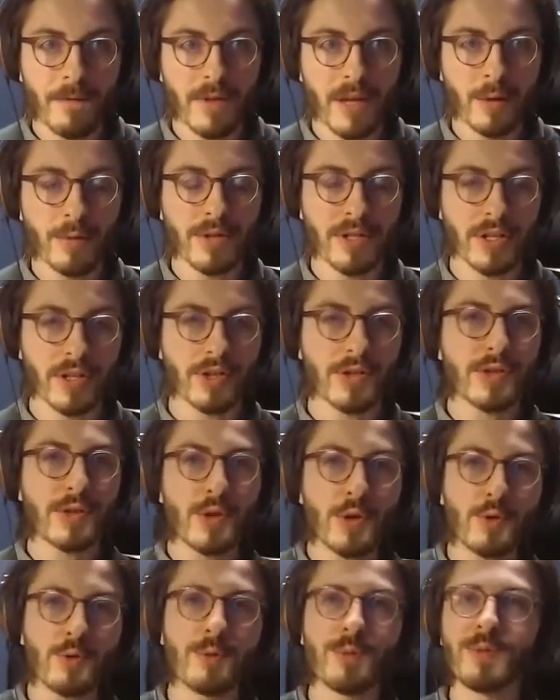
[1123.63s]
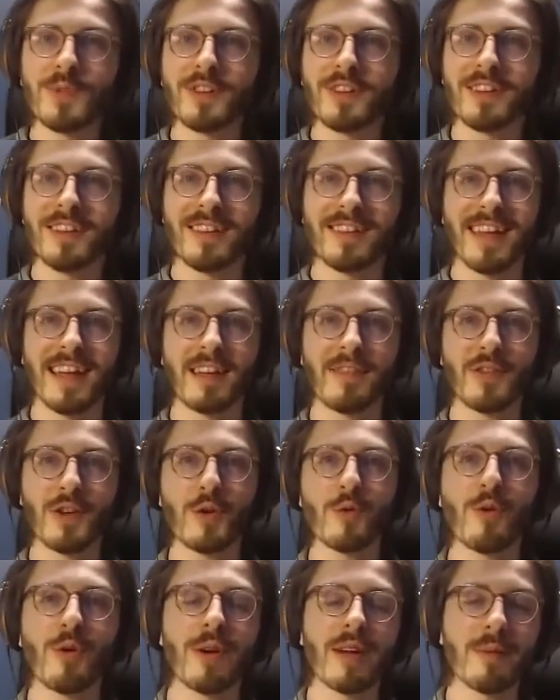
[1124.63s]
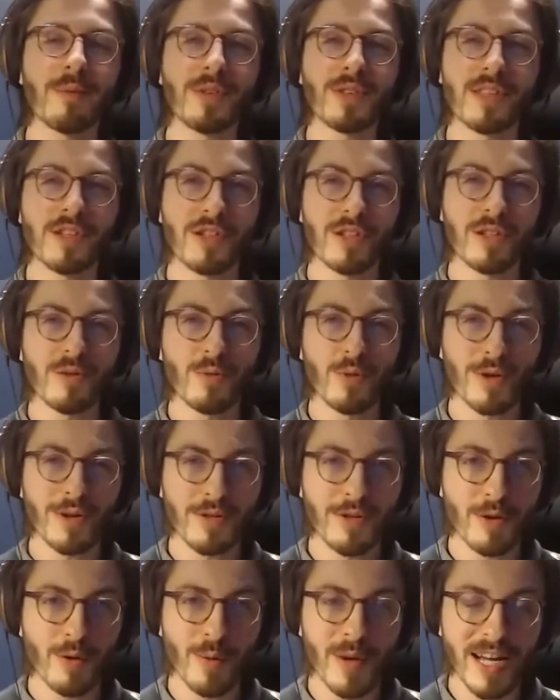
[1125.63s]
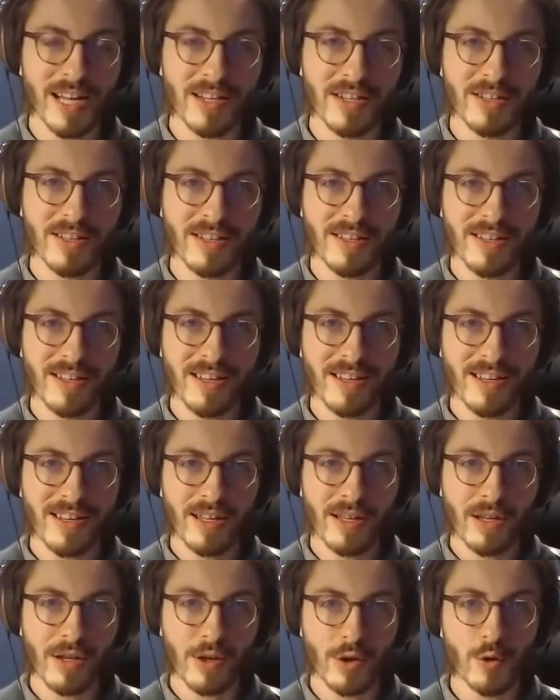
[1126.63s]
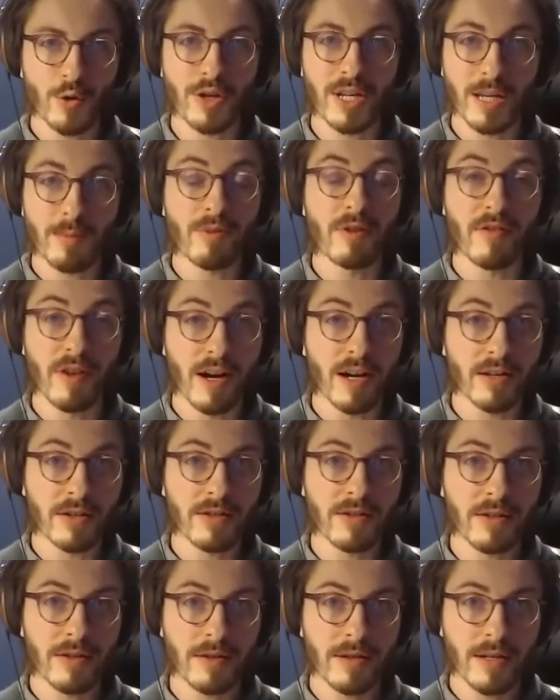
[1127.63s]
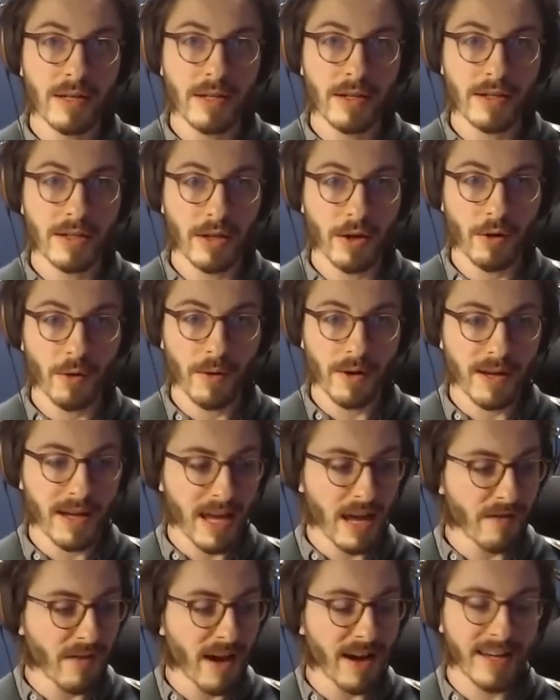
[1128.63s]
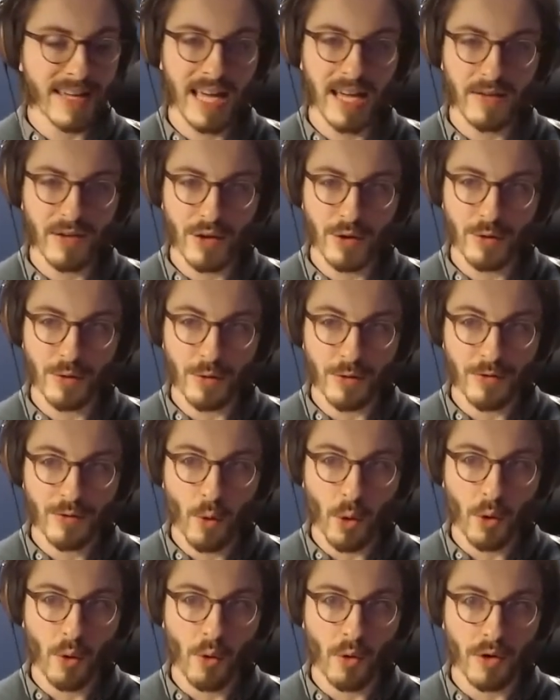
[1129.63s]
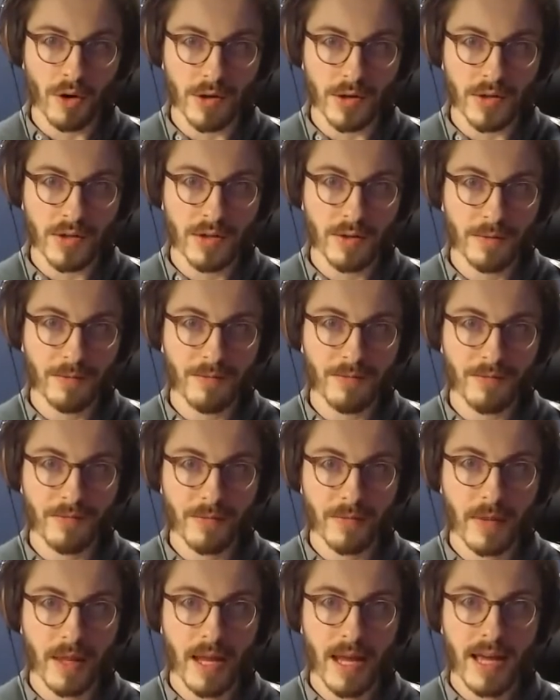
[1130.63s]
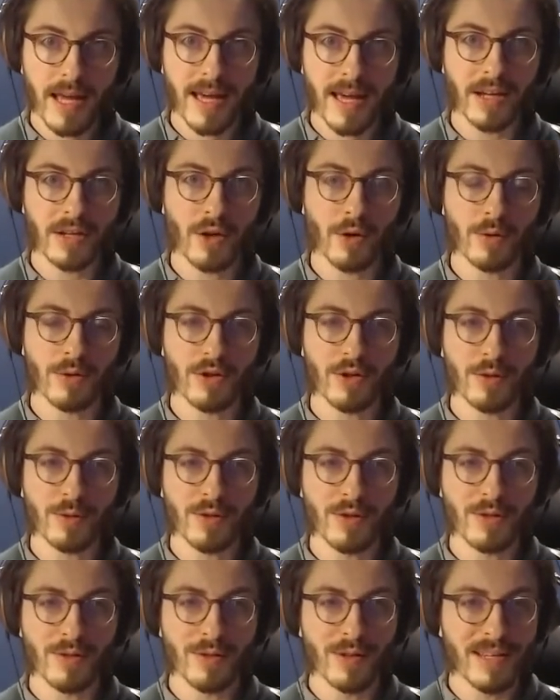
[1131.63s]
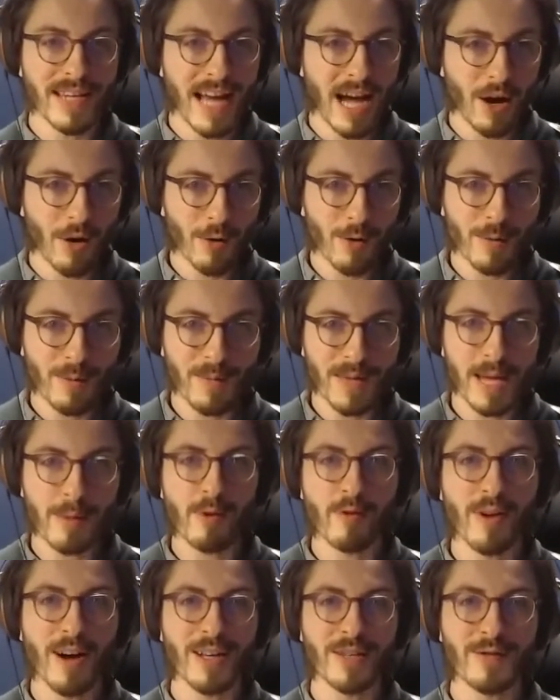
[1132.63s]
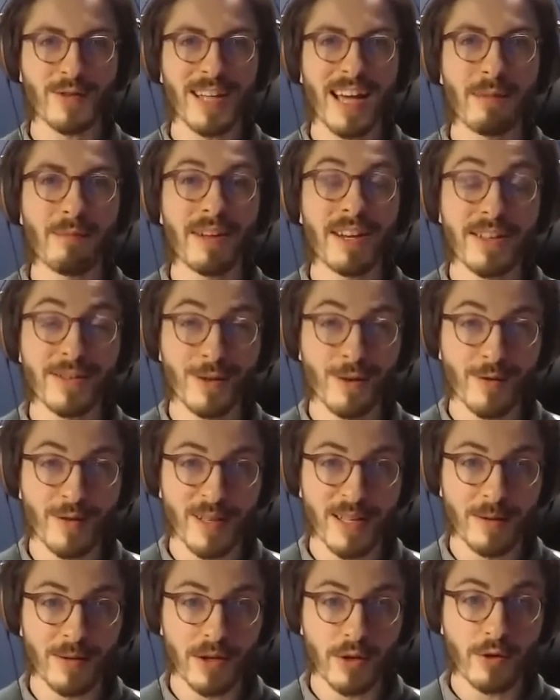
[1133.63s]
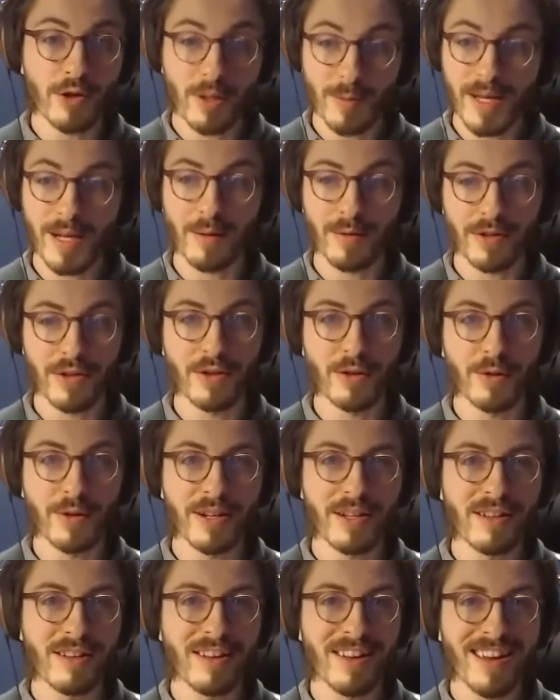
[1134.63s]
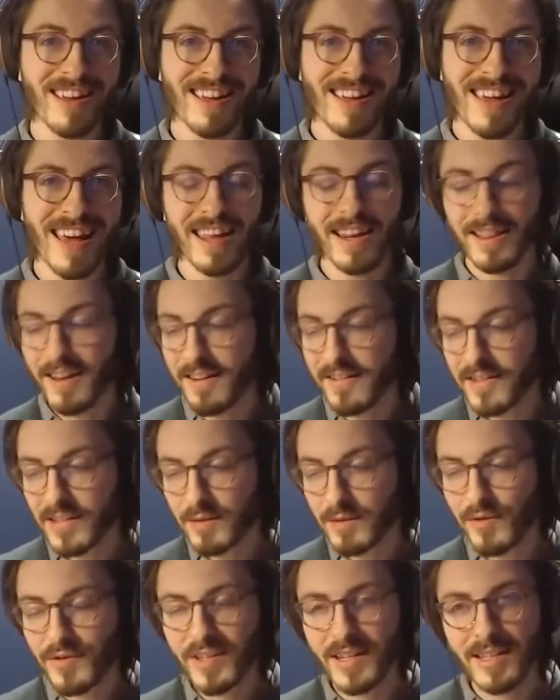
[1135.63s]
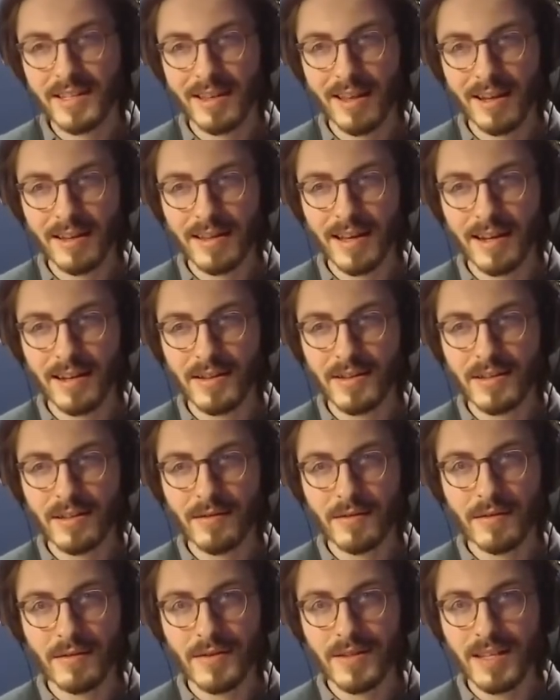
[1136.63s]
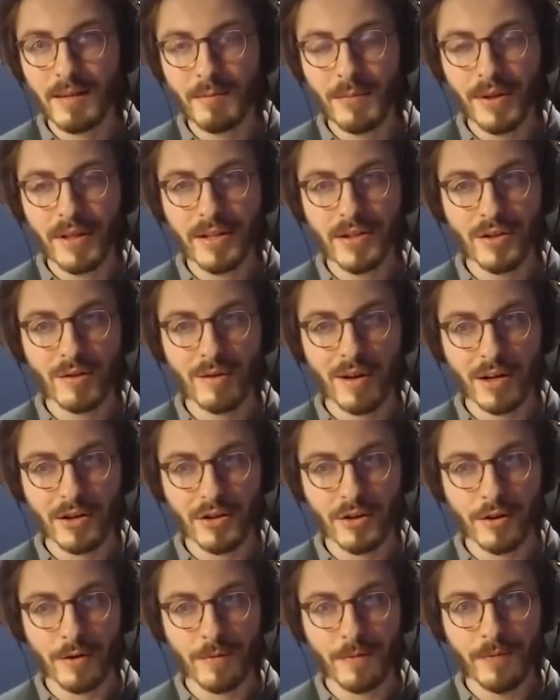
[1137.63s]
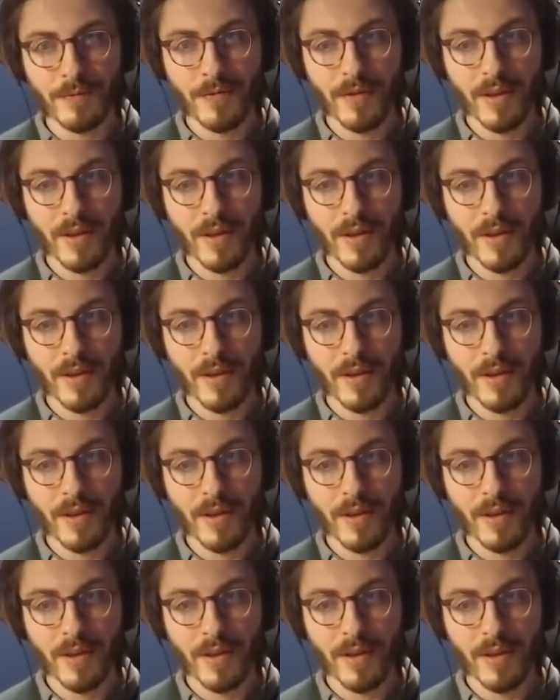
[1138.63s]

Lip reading: it was assumed that if you were a musician worth your weight, you could improvise. So if I gave you 4 chords and told you to now improvise for 10 minutes over them, you should be able to do it. And a lot of this music is like that. It's simple in structure,